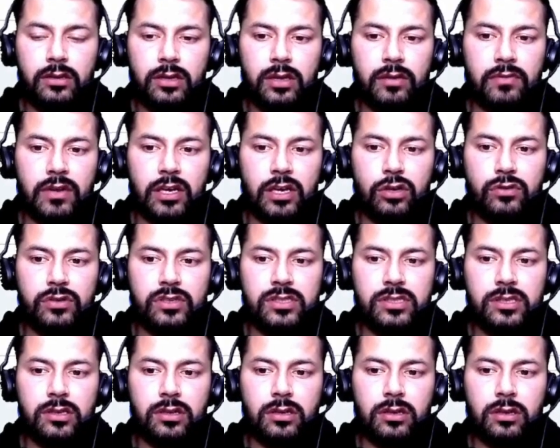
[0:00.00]
the value is
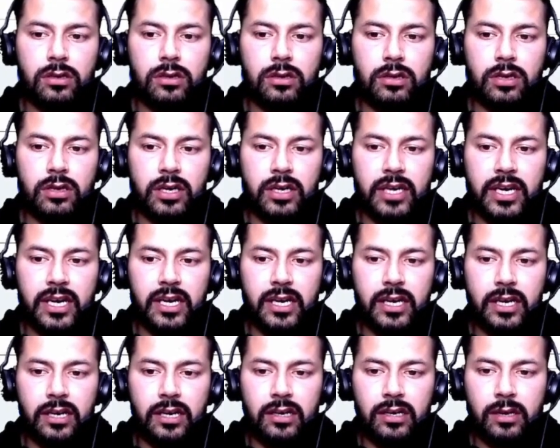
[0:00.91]
contained
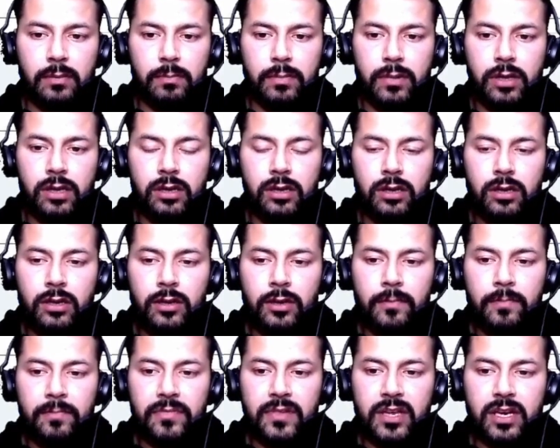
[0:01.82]
in tuple,
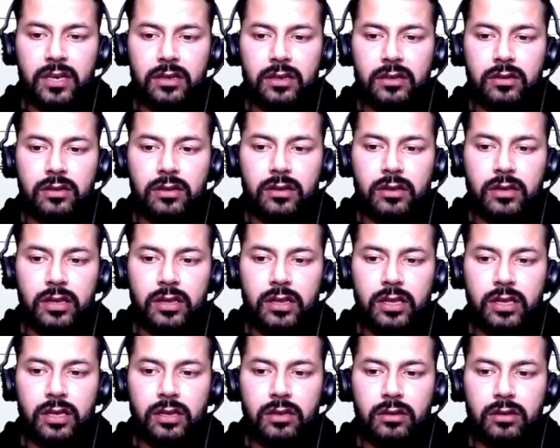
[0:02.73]
and the in
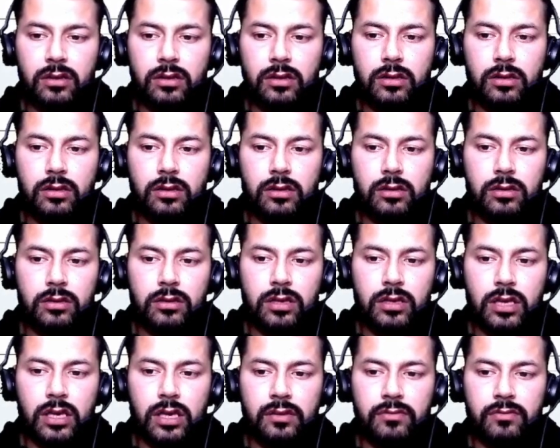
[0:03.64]
the
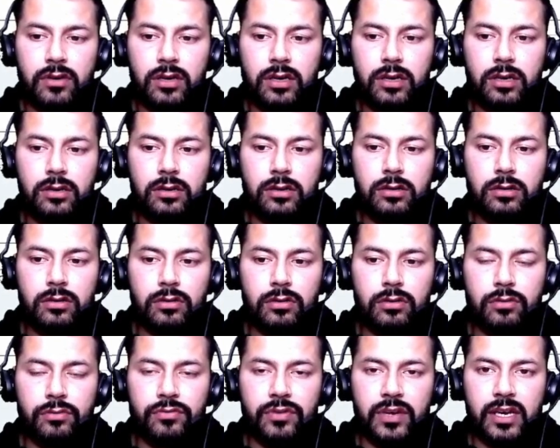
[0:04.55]
keyword
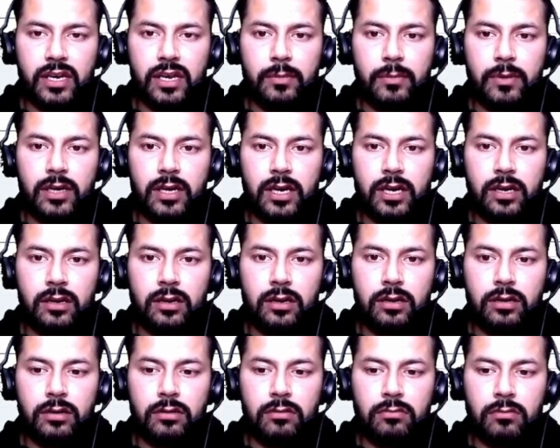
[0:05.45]

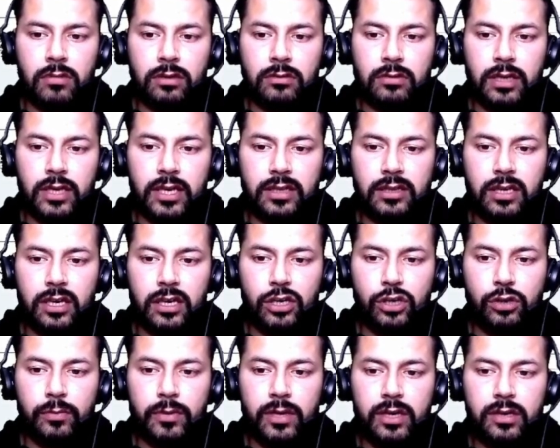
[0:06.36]
variable length
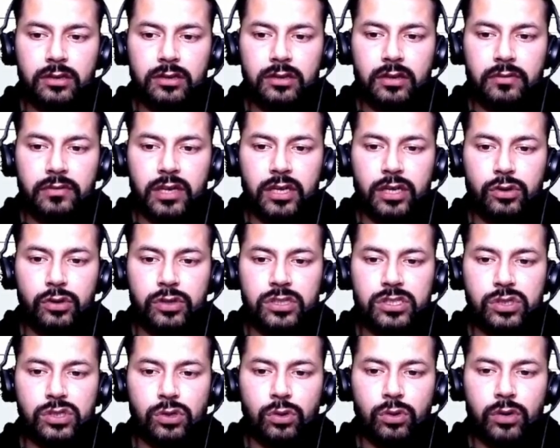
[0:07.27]
argument, the value is
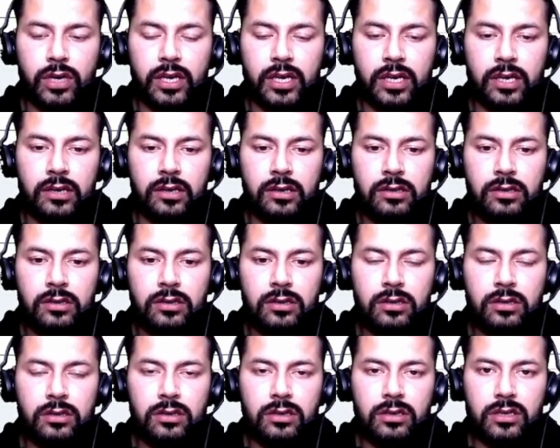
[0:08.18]
stored in a
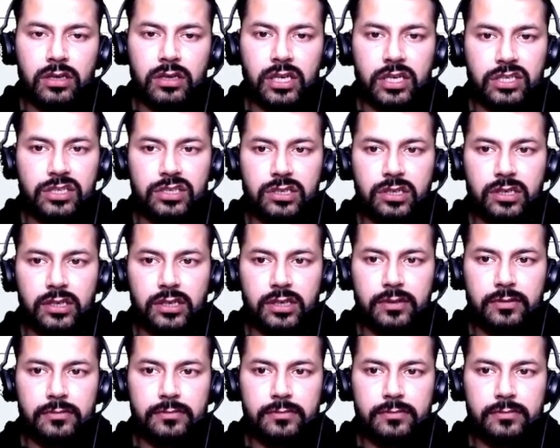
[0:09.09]
dictionary.